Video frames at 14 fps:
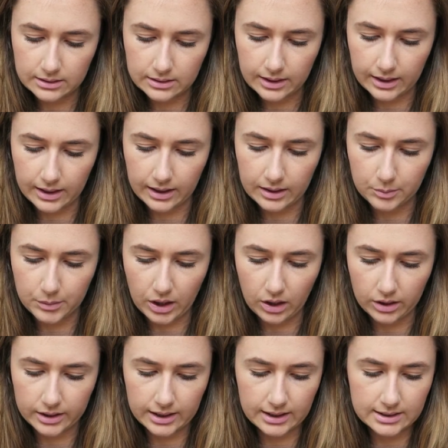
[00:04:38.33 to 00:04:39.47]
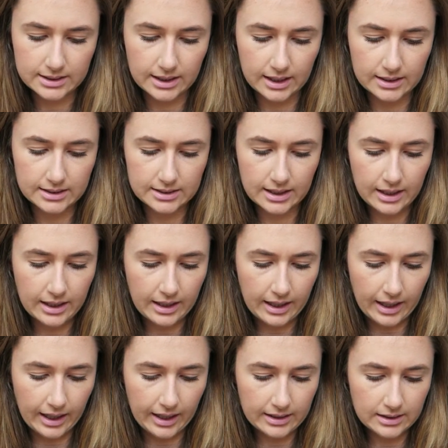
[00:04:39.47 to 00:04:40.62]
here, Mahogany Studs
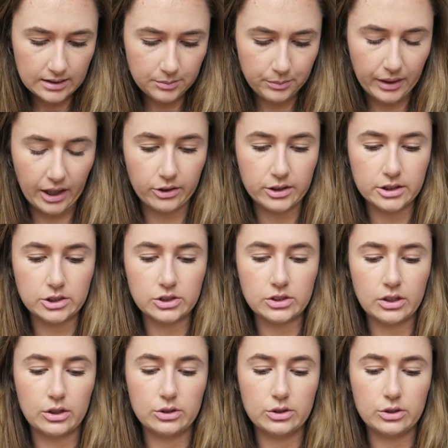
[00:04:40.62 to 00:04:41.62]
and Paris